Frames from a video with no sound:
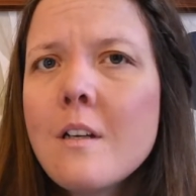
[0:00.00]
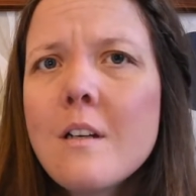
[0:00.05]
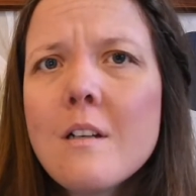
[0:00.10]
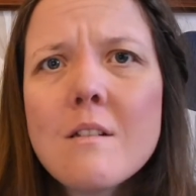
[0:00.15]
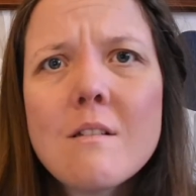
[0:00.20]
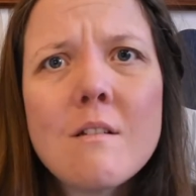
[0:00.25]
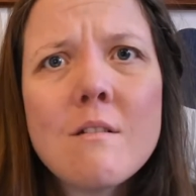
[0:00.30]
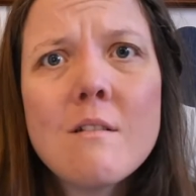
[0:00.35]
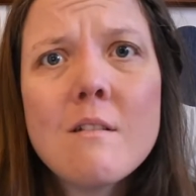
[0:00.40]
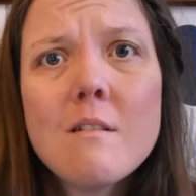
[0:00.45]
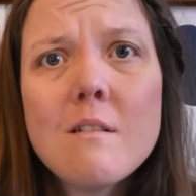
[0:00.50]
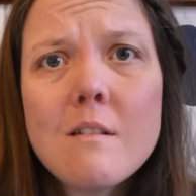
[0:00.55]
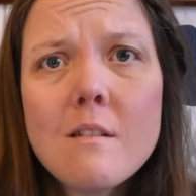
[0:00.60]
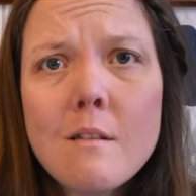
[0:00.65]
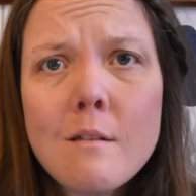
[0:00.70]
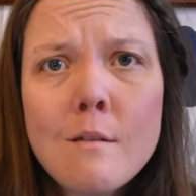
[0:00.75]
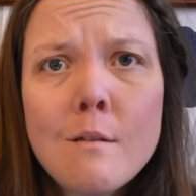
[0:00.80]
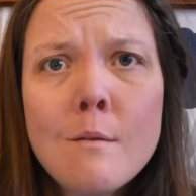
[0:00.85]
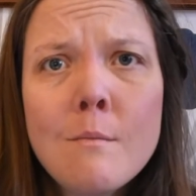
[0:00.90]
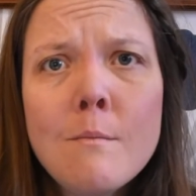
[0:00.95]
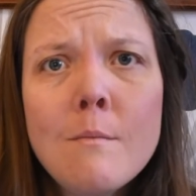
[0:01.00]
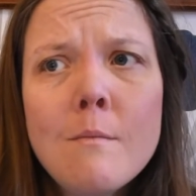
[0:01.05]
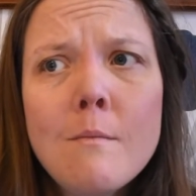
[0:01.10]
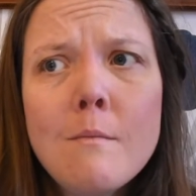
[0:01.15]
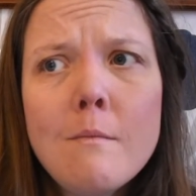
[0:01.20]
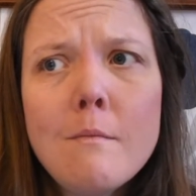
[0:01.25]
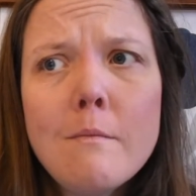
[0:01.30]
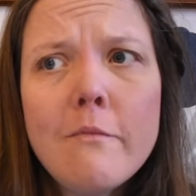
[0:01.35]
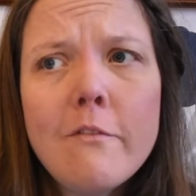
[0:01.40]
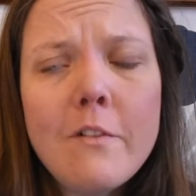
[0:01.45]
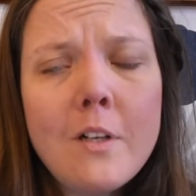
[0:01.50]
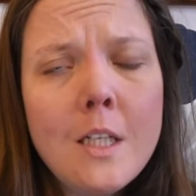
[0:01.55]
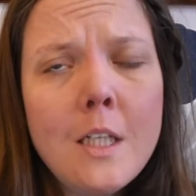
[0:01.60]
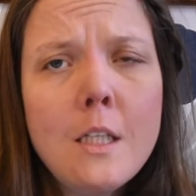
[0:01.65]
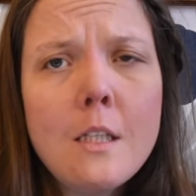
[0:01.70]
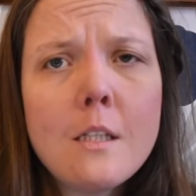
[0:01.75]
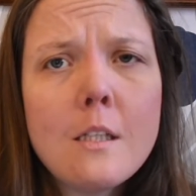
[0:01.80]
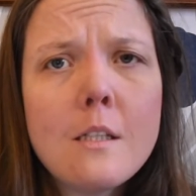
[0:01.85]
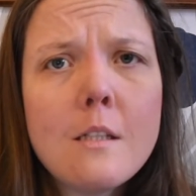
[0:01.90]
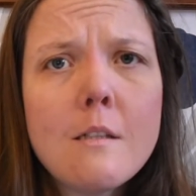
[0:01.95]
So some
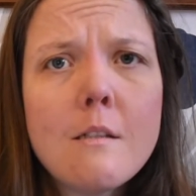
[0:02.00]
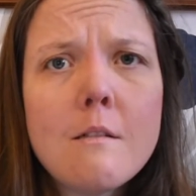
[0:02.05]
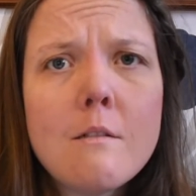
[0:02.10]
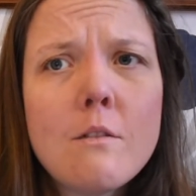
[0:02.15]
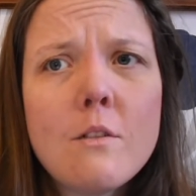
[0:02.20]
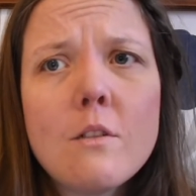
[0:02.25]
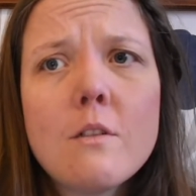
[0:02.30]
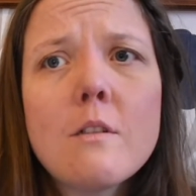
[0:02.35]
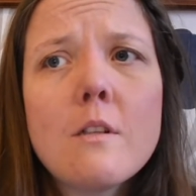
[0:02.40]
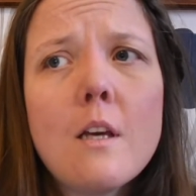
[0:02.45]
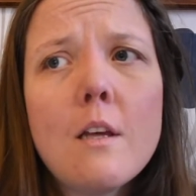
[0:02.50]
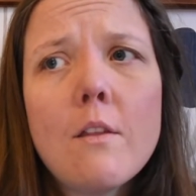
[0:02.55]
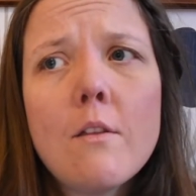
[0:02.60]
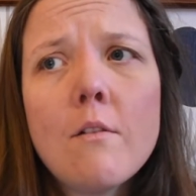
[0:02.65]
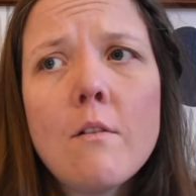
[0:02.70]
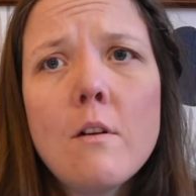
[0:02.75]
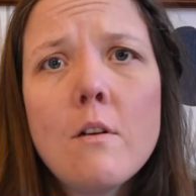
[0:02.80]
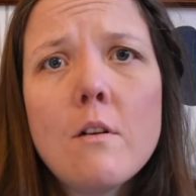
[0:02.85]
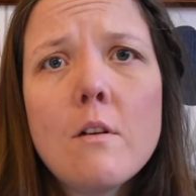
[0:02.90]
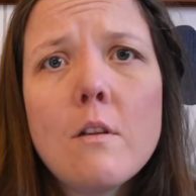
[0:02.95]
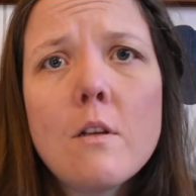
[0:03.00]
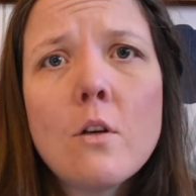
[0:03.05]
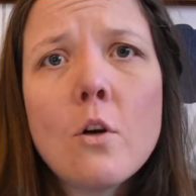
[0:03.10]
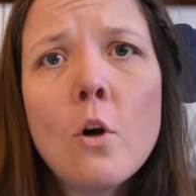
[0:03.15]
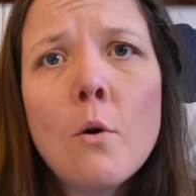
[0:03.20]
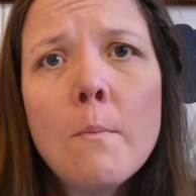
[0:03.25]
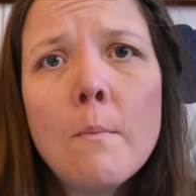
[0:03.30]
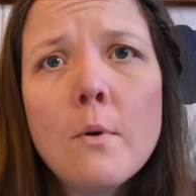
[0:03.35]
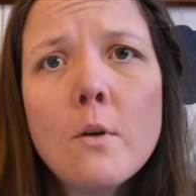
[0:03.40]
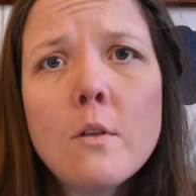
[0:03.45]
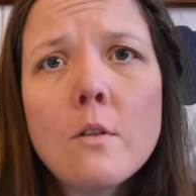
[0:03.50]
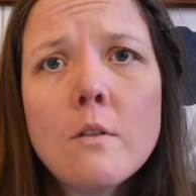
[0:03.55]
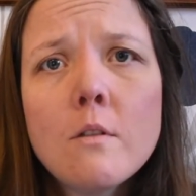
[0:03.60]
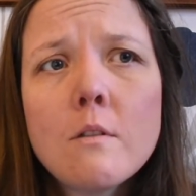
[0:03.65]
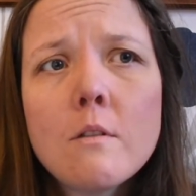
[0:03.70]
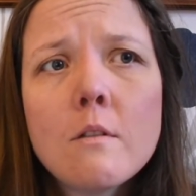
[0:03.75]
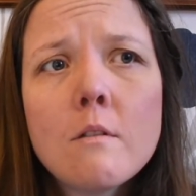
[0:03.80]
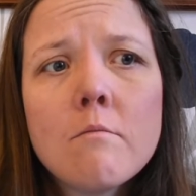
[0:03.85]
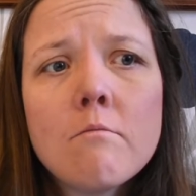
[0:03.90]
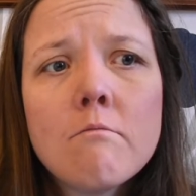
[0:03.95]
fleeces just get thrown on the
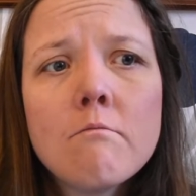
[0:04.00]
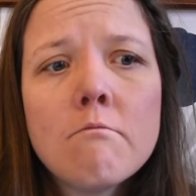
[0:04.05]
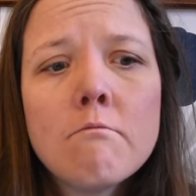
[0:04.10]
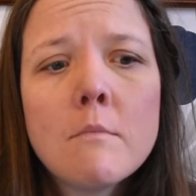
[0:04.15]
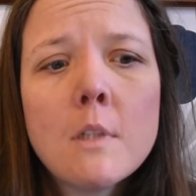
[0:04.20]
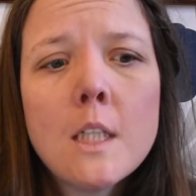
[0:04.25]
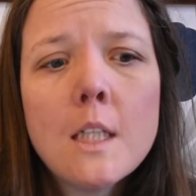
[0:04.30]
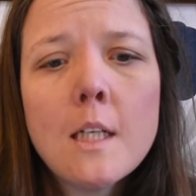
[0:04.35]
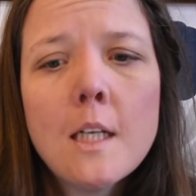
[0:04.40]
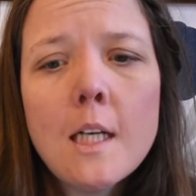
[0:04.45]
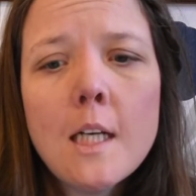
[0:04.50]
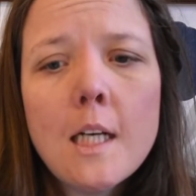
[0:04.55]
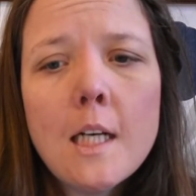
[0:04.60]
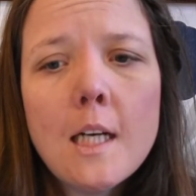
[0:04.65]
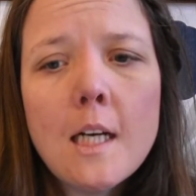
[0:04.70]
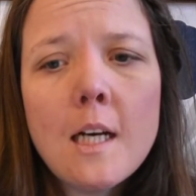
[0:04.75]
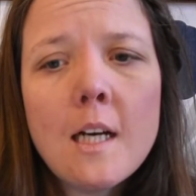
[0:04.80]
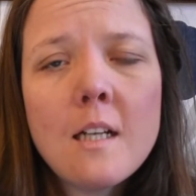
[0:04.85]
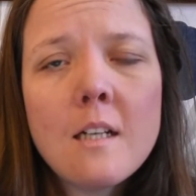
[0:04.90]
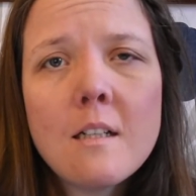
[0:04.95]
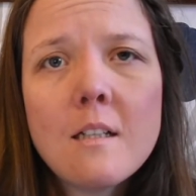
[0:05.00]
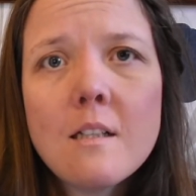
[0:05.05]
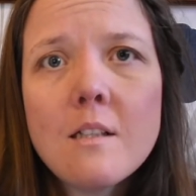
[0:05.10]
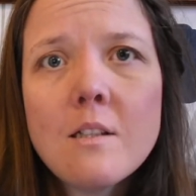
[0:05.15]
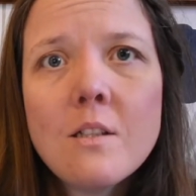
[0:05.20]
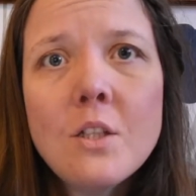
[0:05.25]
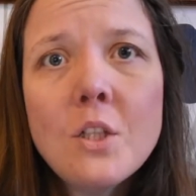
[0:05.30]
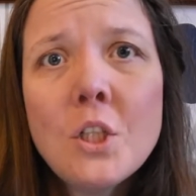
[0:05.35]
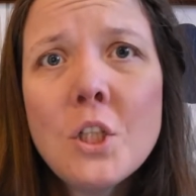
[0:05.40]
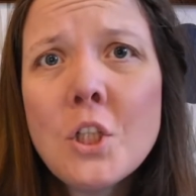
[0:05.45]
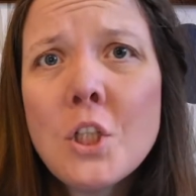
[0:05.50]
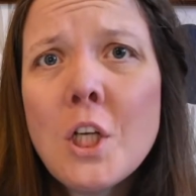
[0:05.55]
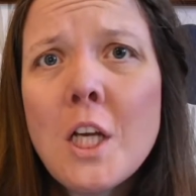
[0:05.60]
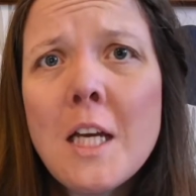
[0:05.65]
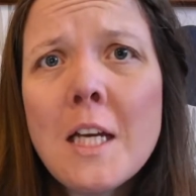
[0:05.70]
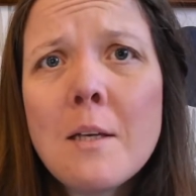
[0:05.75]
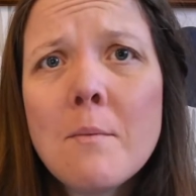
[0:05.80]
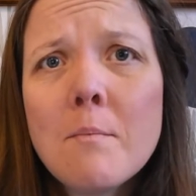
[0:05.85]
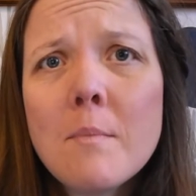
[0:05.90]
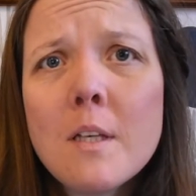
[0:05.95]
compost, and it's such a
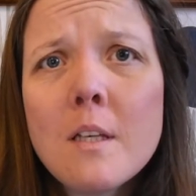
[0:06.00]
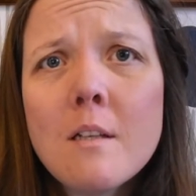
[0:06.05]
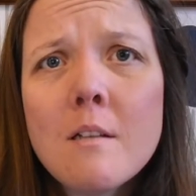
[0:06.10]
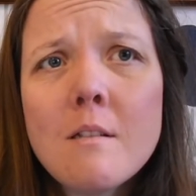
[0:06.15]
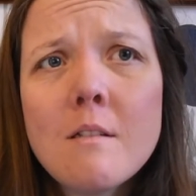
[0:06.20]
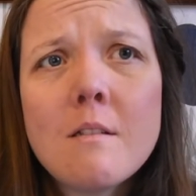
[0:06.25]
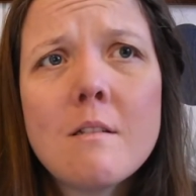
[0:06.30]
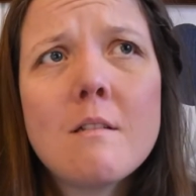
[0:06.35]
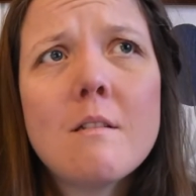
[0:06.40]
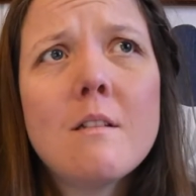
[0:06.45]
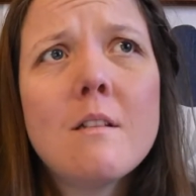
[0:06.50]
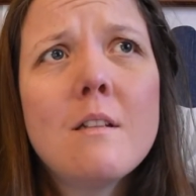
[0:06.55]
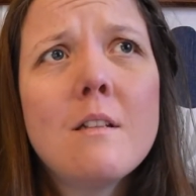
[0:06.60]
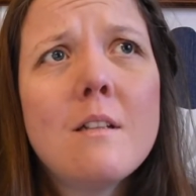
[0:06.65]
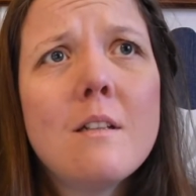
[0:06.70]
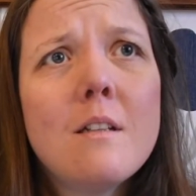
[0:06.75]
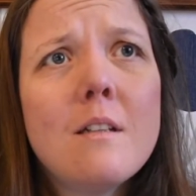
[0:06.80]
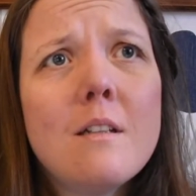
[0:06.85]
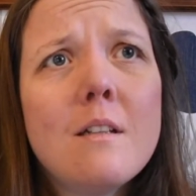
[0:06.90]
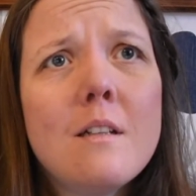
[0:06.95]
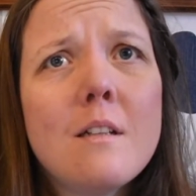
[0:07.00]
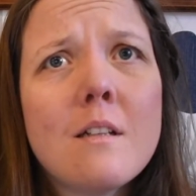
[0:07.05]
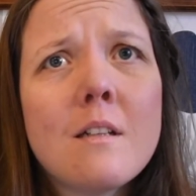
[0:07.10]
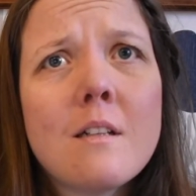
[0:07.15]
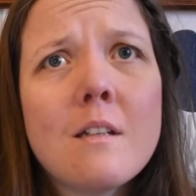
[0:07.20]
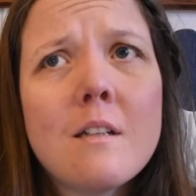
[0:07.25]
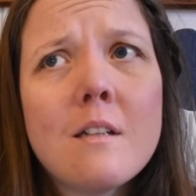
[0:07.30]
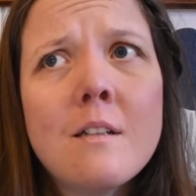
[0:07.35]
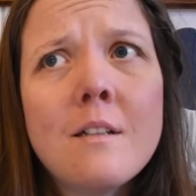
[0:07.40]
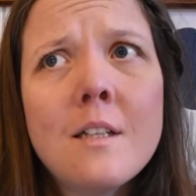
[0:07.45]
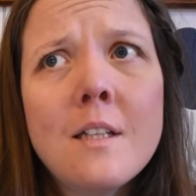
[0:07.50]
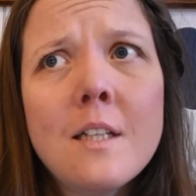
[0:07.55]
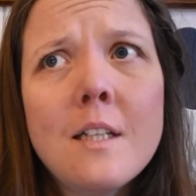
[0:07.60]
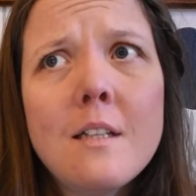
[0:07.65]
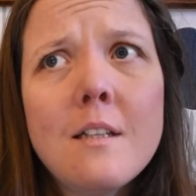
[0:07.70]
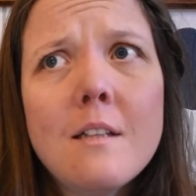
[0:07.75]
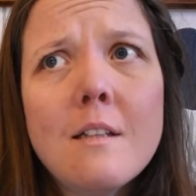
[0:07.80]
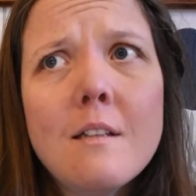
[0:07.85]
shame because like